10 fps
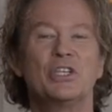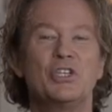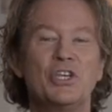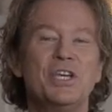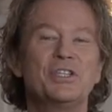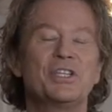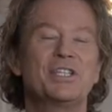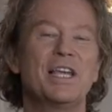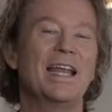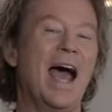Jesus
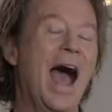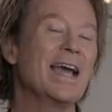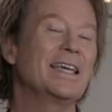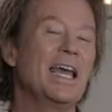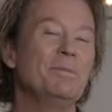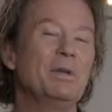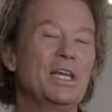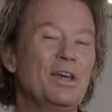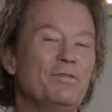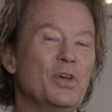said, I came to
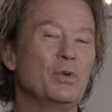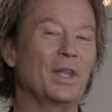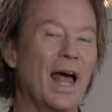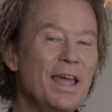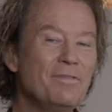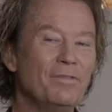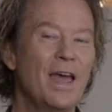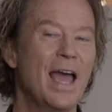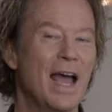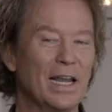give you life
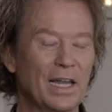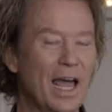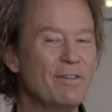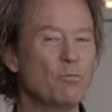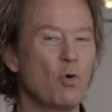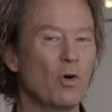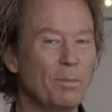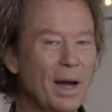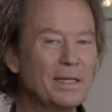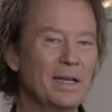and life more
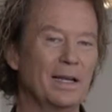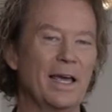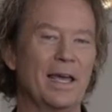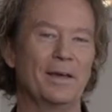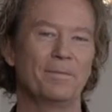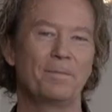abundantly.